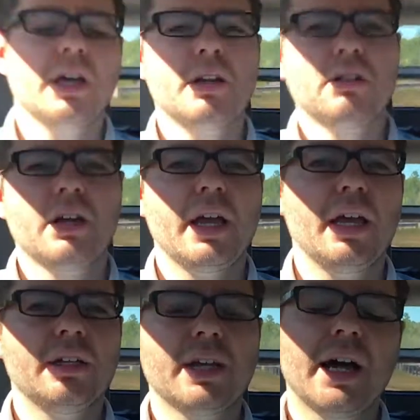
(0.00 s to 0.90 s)
you later
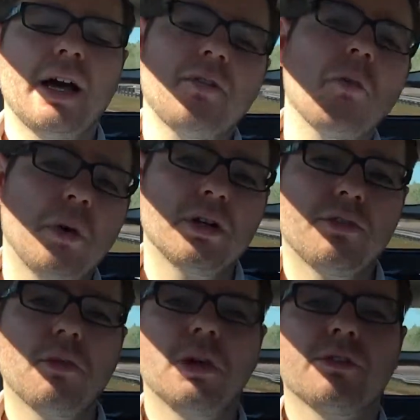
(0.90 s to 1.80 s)
and uh, have a
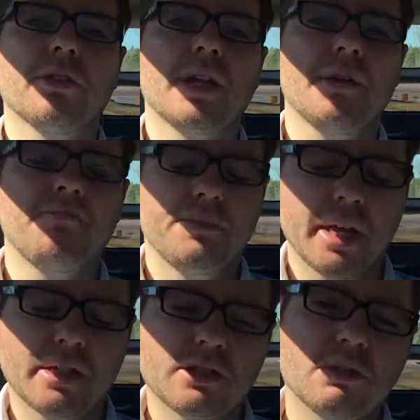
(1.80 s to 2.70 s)
wonderful, wonderful day.
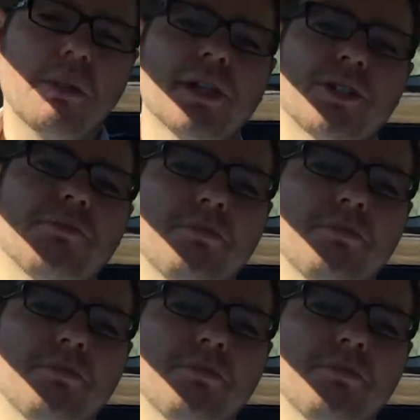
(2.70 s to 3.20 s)
Thanks so much.